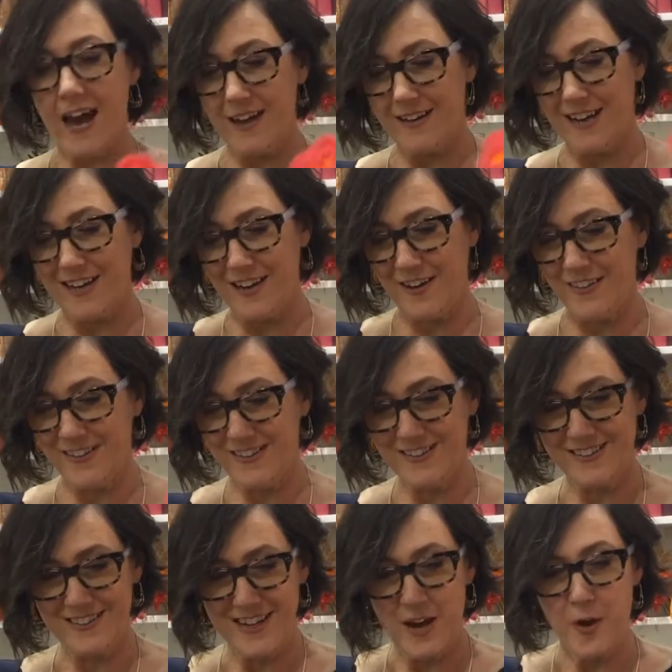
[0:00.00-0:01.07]
Yeah, I know.
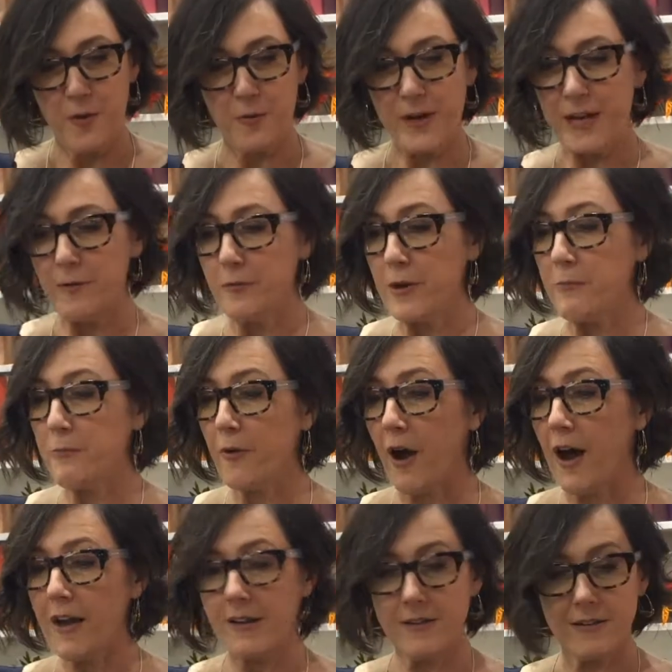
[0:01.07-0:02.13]

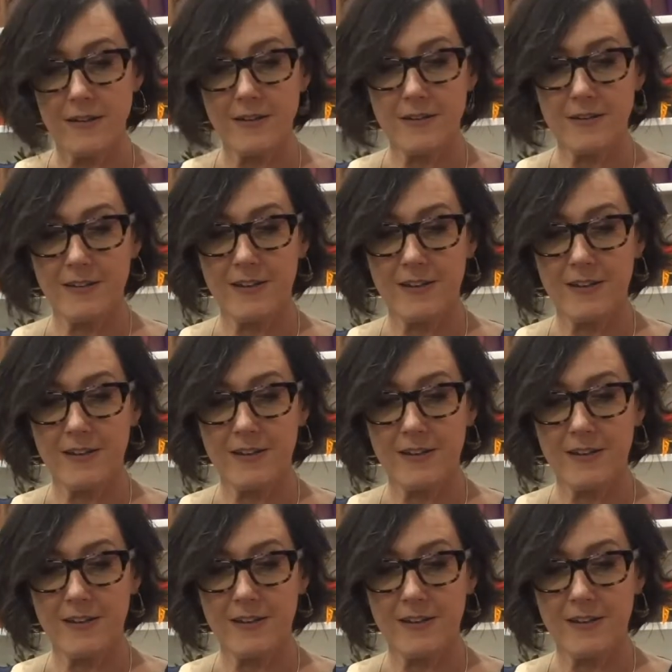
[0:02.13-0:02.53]
We brought